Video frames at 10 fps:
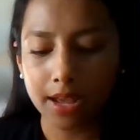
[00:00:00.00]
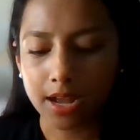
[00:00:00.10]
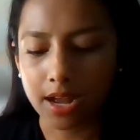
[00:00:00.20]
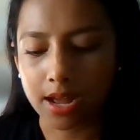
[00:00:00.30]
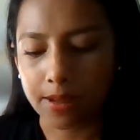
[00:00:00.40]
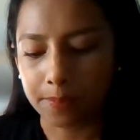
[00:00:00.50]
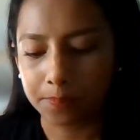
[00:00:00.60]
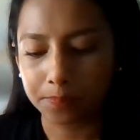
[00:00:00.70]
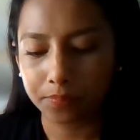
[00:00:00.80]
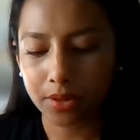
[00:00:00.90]

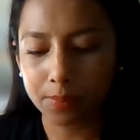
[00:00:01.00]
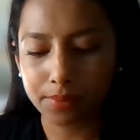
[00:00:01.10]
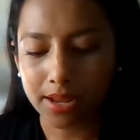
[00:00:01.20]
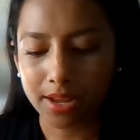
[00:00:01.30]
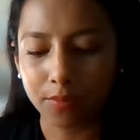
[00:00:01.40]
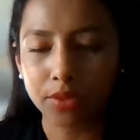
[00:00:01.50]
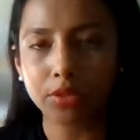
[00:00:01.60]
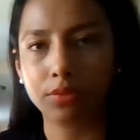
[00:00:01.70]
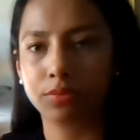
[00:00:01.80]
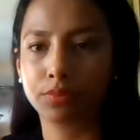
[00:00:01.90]
But when
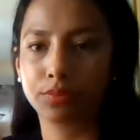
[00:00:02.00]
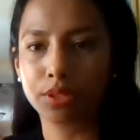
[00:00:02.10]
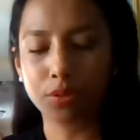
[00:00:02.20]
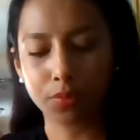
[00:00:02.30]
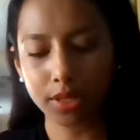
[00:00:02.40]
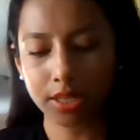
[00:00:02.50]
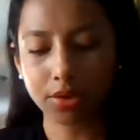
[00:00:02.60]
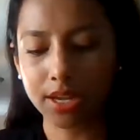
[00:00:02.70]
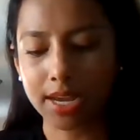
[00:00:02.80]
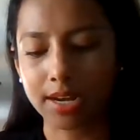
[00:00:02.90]
you're really
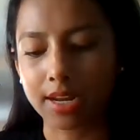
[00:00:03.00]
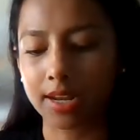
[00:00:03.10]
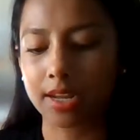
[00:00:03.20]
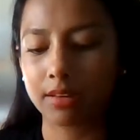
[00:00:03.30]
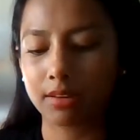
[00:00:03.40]
looking at it,